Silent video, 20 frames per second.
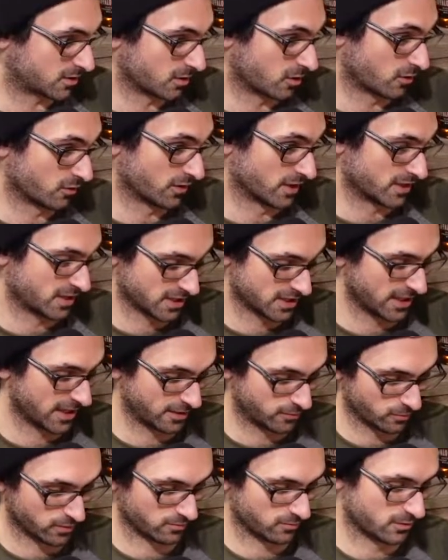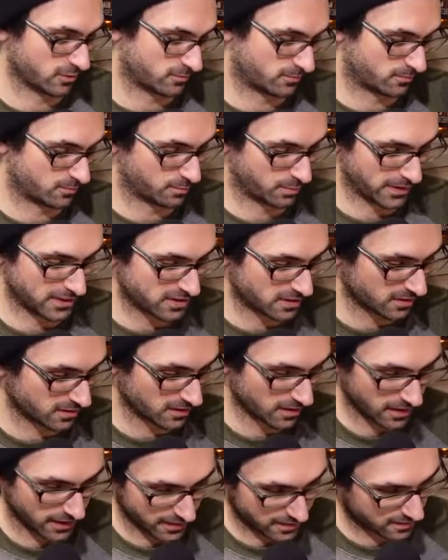So this is like we're basically
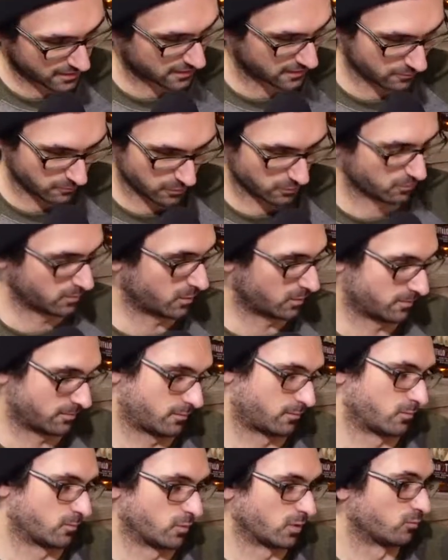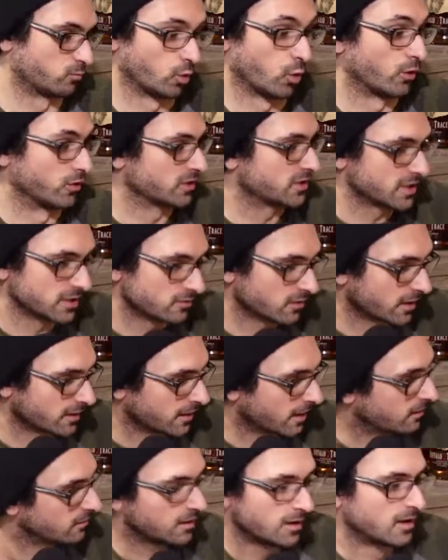like we're we're royalty right
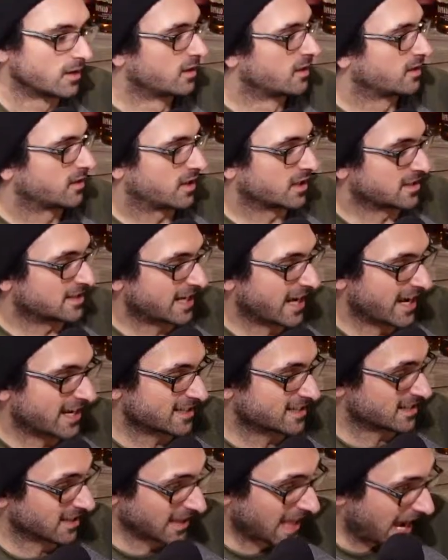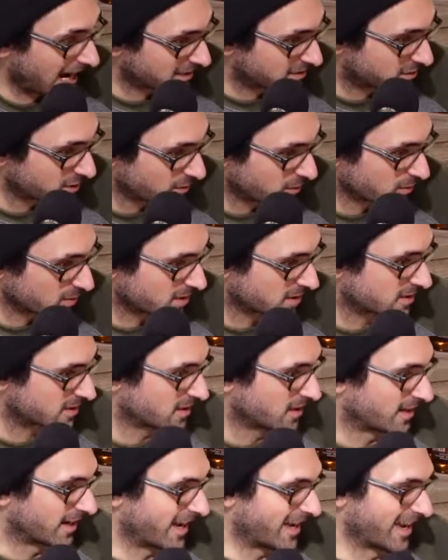now. Contains lactose.
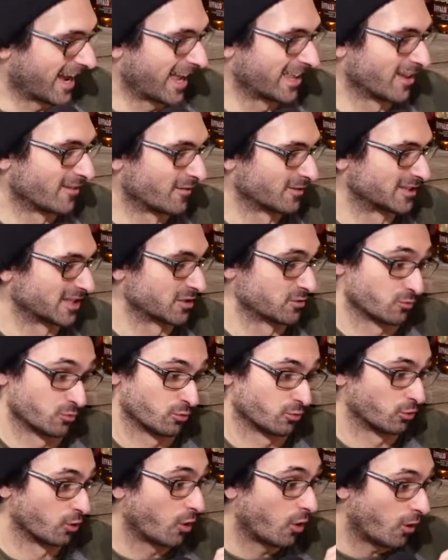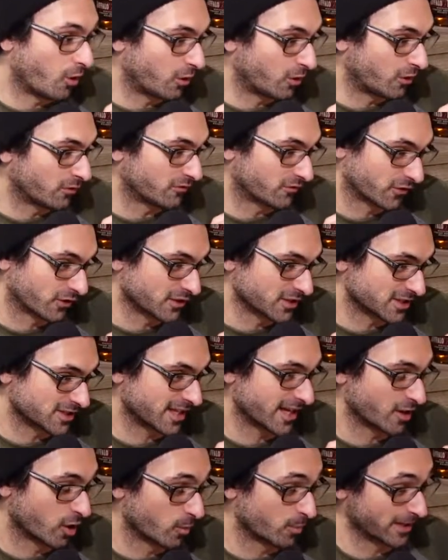I love it says roll first,
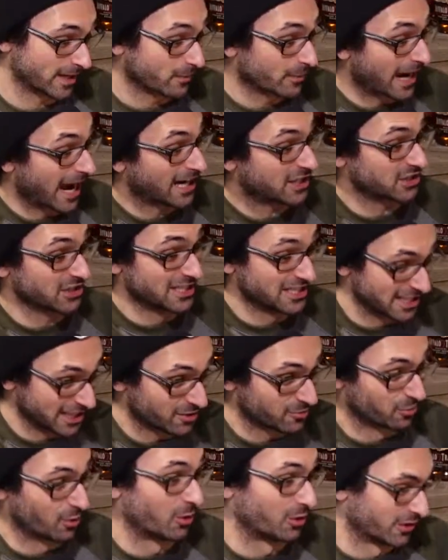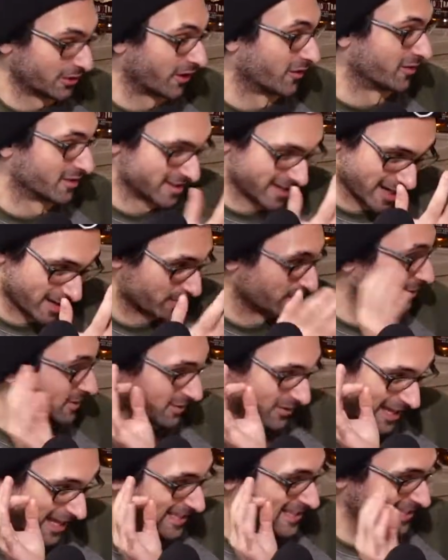then open. And we actually did roll it on the table,
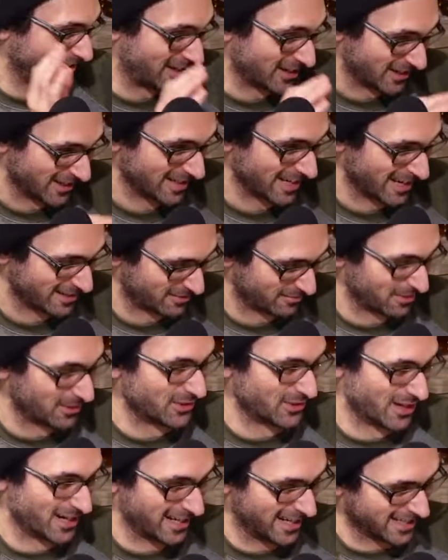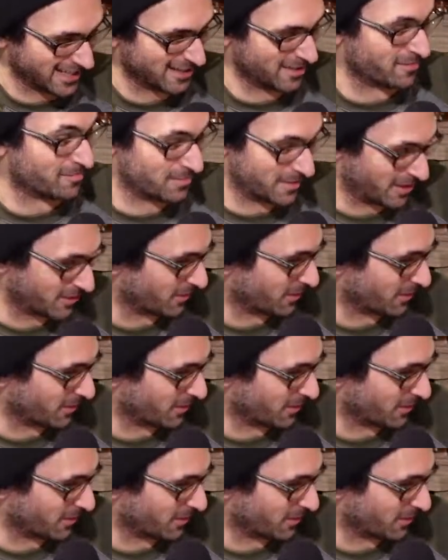so that's good as we were trying to get some B-roll.